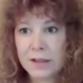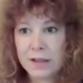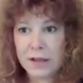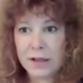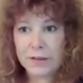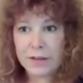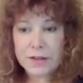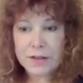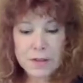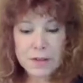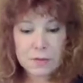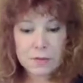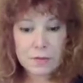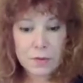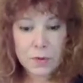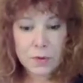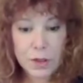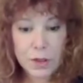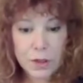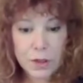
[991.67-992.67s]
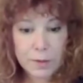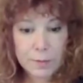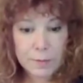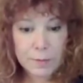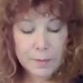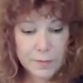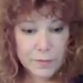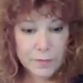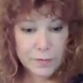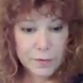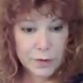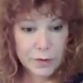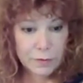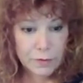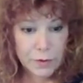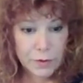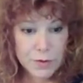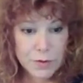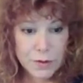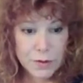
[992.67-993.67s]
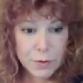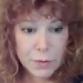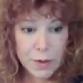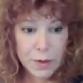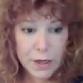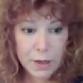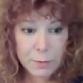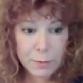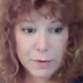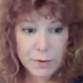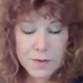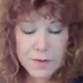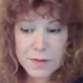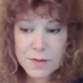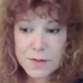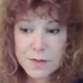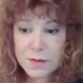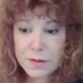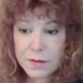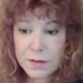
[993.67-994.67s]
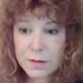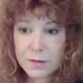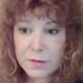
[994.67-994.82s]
And that's it for the first 2 habits.